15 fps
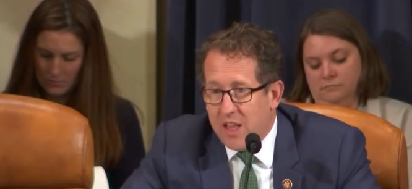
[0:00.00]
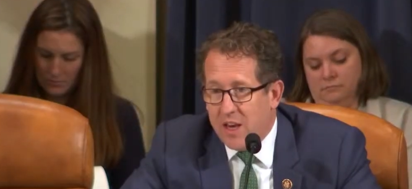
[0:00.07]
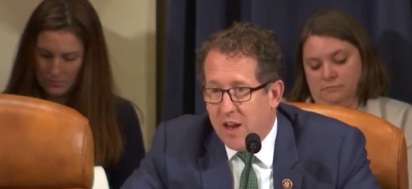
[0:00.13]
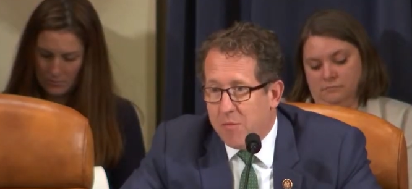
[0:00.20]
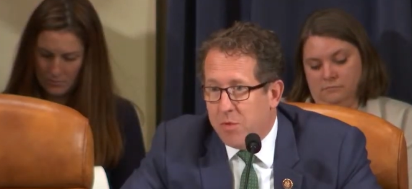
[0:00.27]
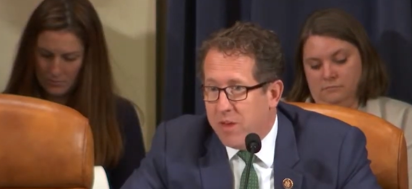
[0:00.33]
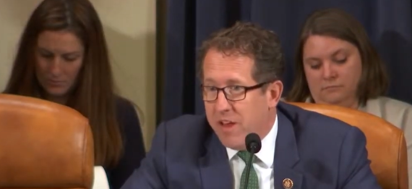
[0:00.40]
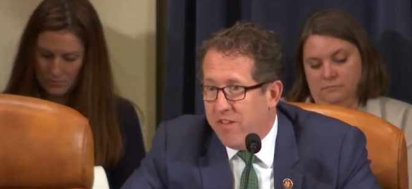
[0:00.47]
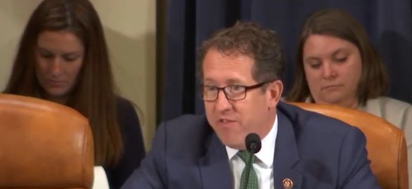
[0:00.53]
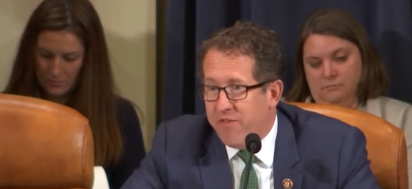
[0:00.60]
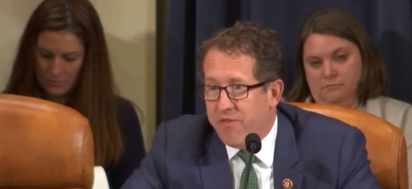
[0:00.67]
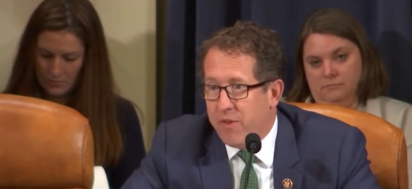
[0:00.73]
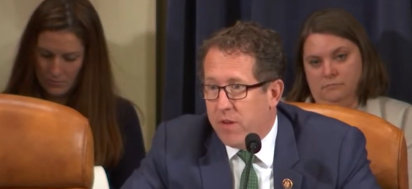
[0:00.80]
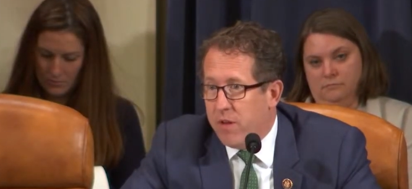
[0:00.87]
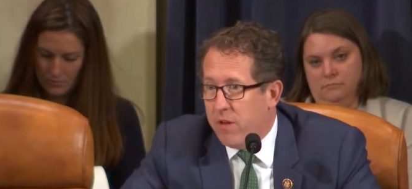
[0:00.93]
Speaker 1: say that I
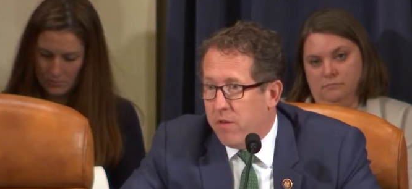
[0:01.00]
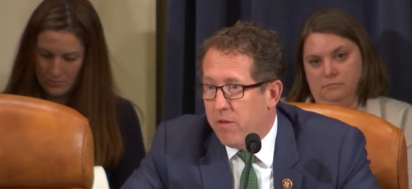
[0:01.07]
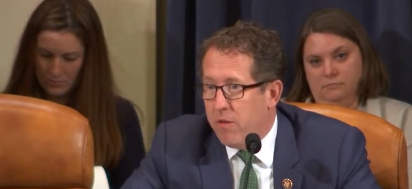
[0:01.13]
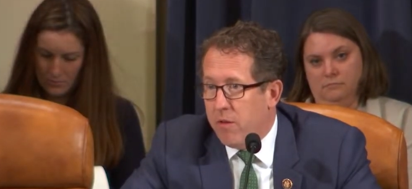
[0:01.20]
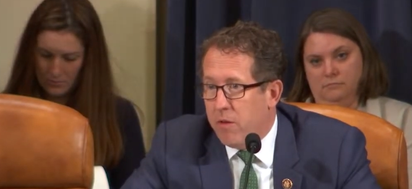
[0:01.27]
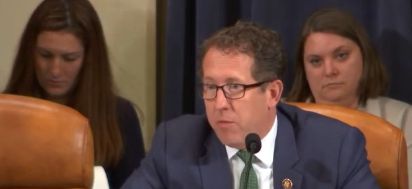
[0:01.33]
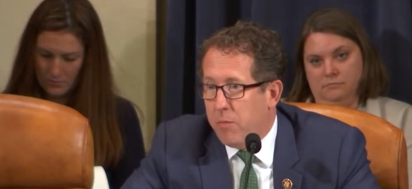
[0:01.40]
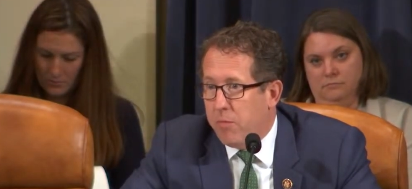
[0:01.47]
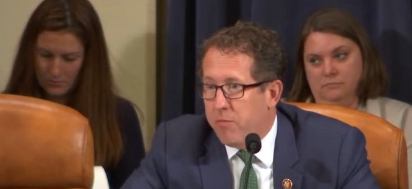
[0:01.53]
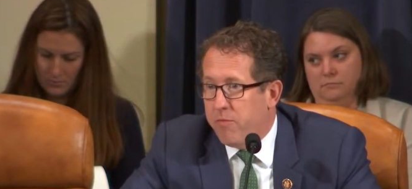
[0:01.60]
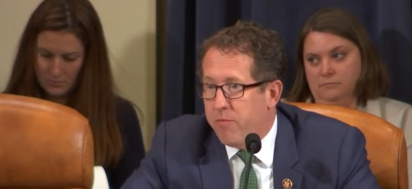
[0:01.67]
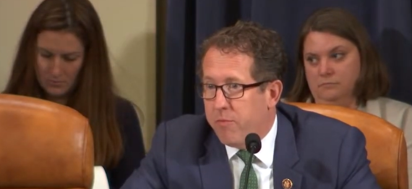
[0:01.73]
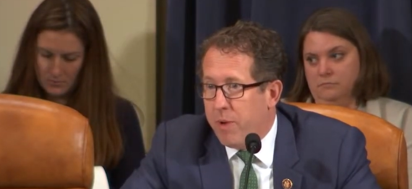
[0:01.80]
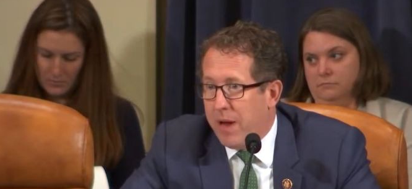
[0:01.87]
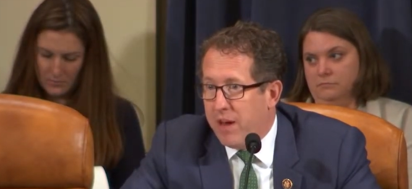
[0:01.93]
believe uh,
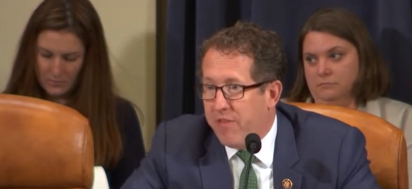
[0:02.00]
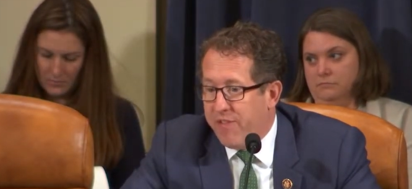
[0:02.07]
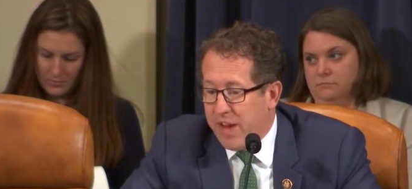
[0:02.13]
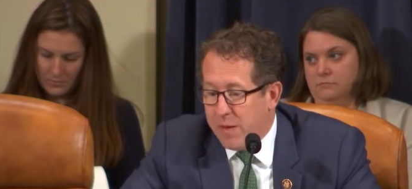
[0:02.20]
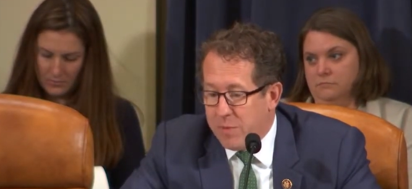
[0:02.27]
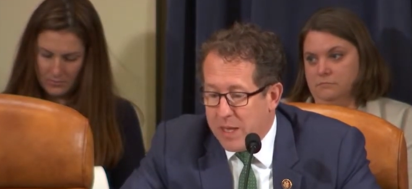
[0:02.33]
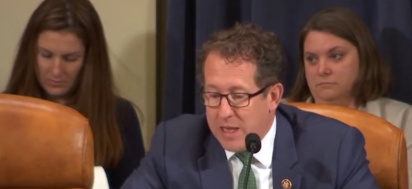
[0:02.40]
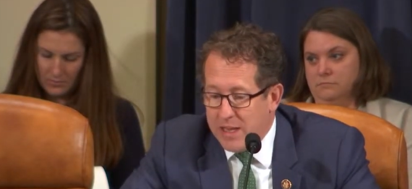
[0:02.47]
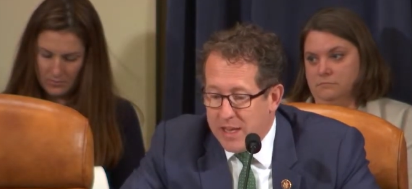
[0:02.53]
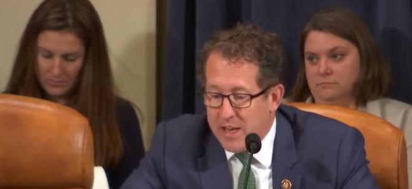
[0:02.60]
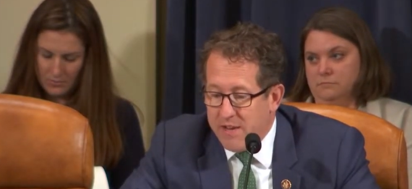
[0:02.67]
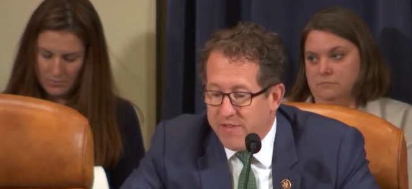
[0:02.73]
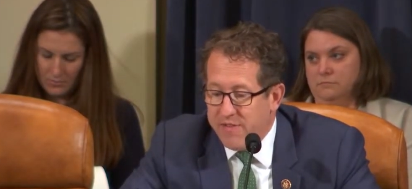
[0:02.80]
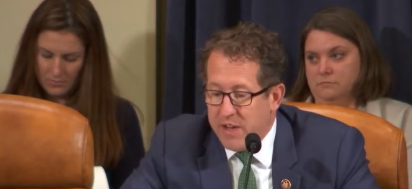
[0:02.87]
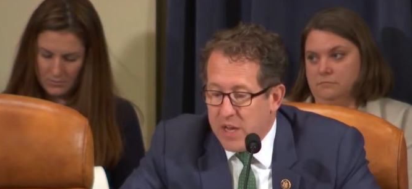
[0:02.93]
paid family
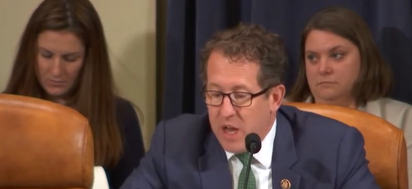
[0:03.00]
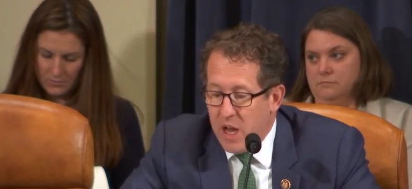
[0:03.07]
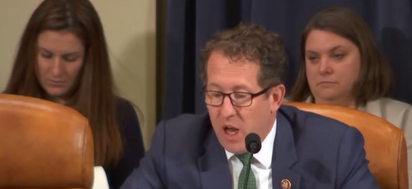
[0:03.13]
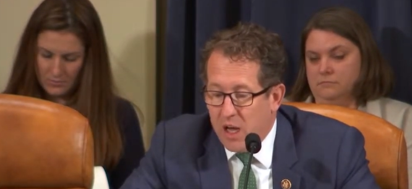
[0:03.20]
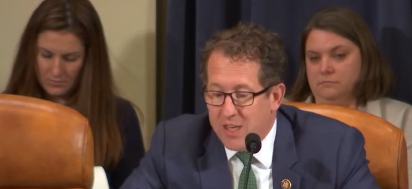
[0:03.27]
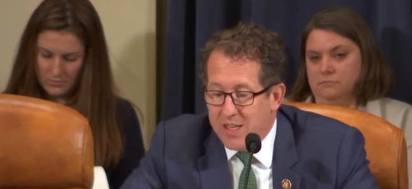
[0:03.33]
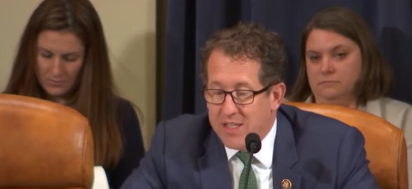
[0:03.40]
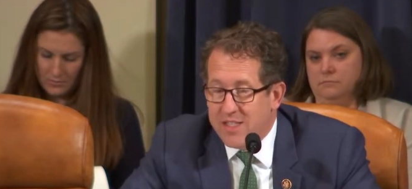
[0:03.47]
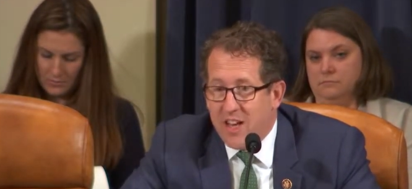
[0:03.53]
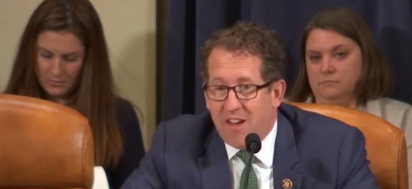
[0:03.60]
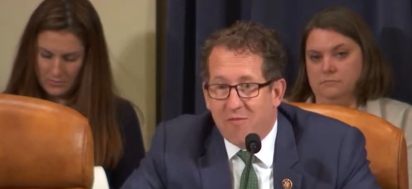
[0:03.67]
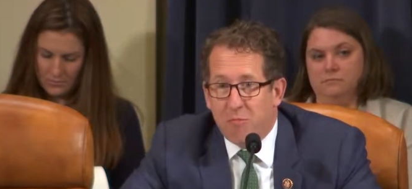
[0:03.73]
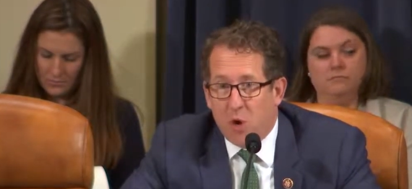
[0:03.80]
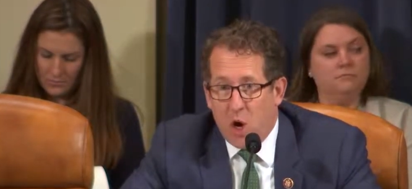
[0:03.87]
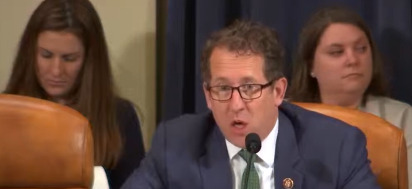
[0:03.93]
leave does
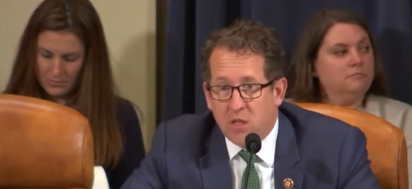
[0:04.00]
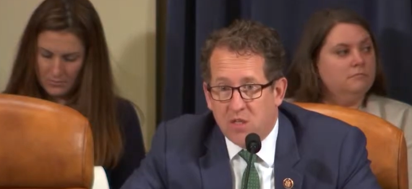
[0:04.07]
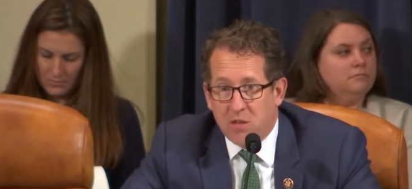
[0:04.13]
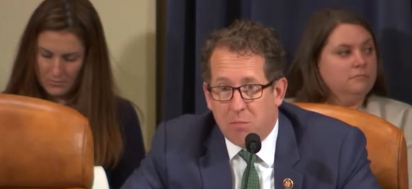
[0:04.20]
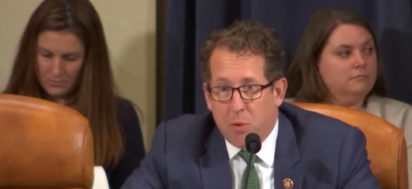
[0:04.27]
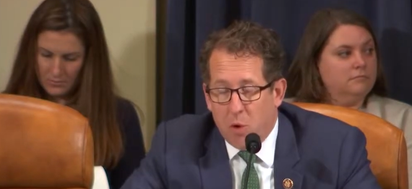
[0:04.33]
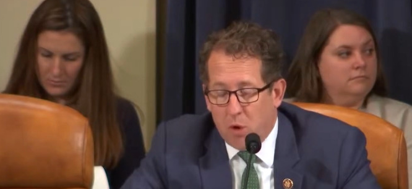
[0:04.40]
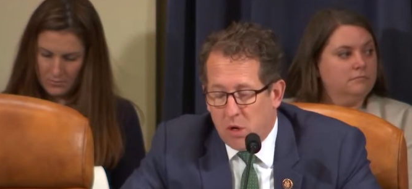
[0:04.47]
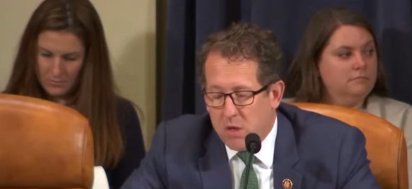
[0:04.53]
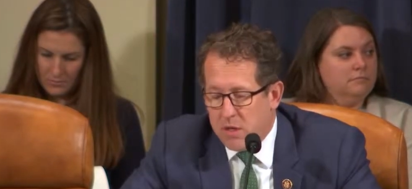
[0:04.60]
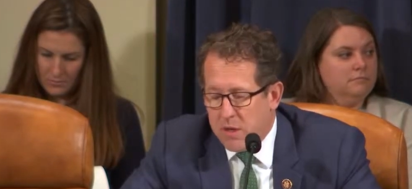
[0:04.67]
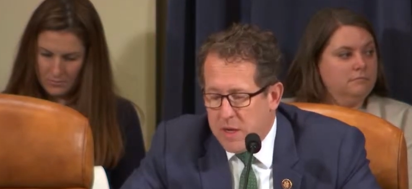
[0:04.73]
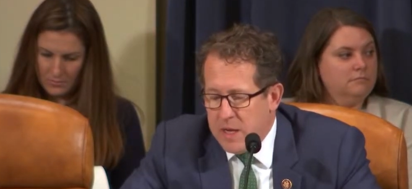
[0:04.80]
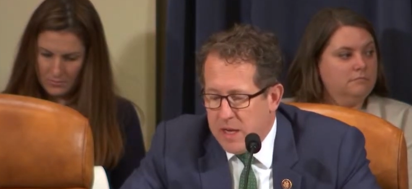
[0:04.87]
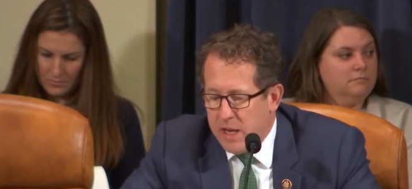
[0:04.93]
have broad
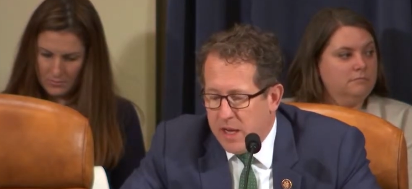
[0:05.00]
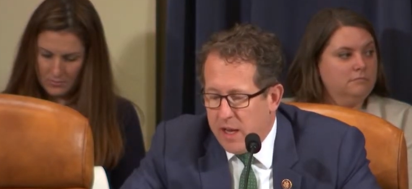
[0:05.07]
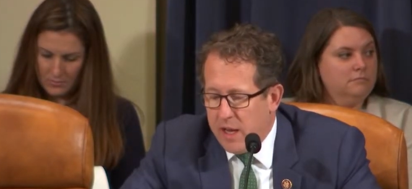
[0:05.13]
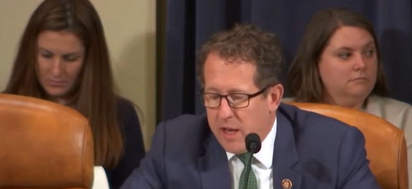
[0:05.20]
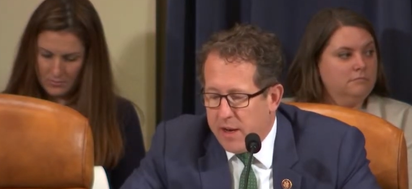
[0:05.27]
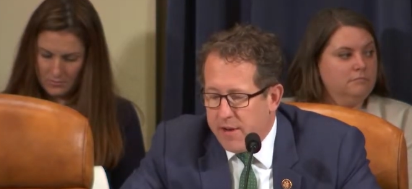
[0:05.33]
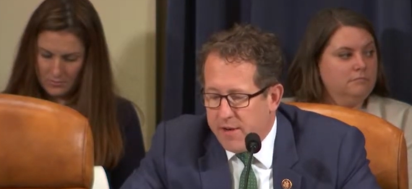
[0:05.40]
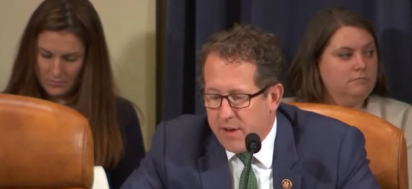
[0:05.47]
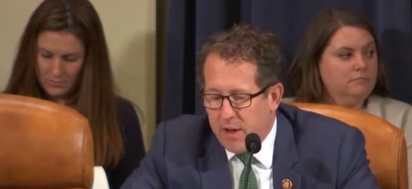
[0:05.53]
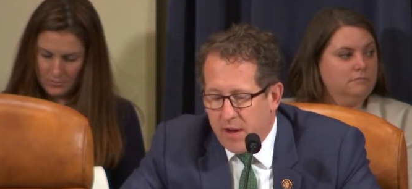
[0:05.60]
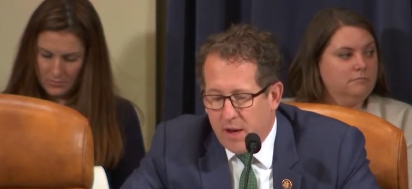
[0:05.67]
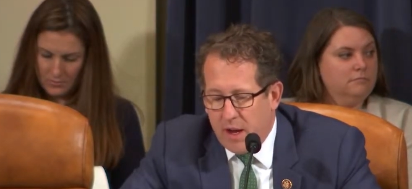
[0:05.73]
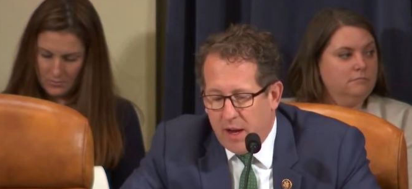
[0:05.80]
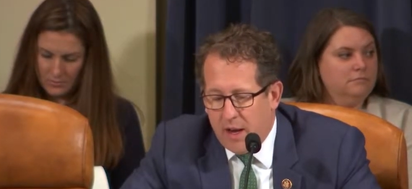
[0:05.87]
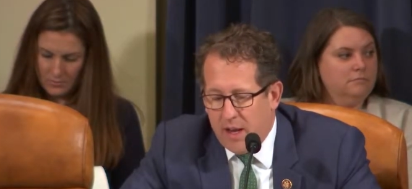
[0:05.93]
support, and
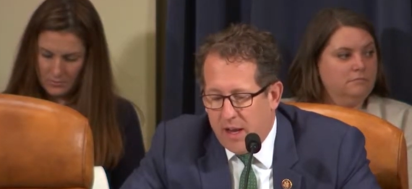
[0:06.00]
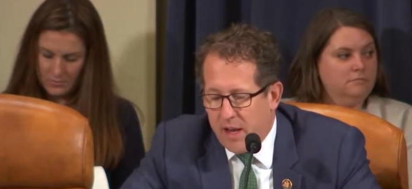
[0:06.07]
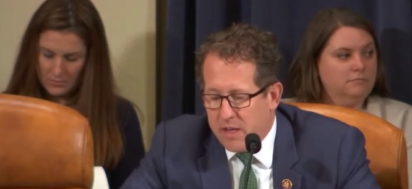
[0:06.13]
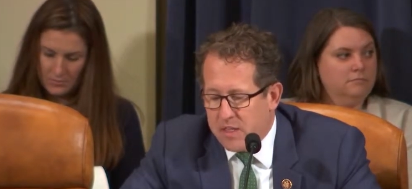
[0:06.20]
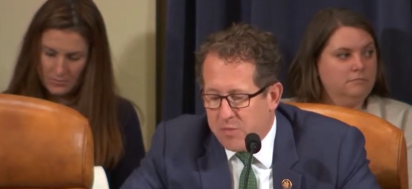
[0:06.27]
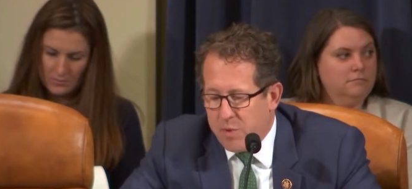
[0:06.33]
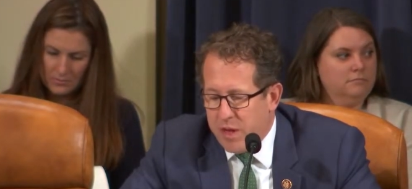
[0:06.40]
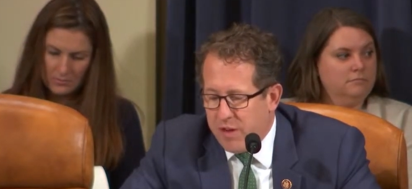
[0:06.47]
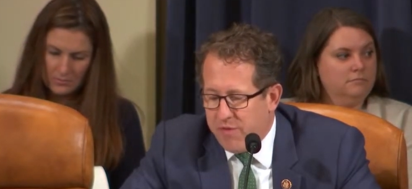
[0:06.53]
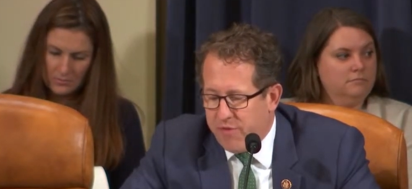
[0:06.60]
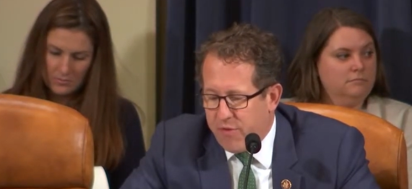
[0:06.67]
I, I can't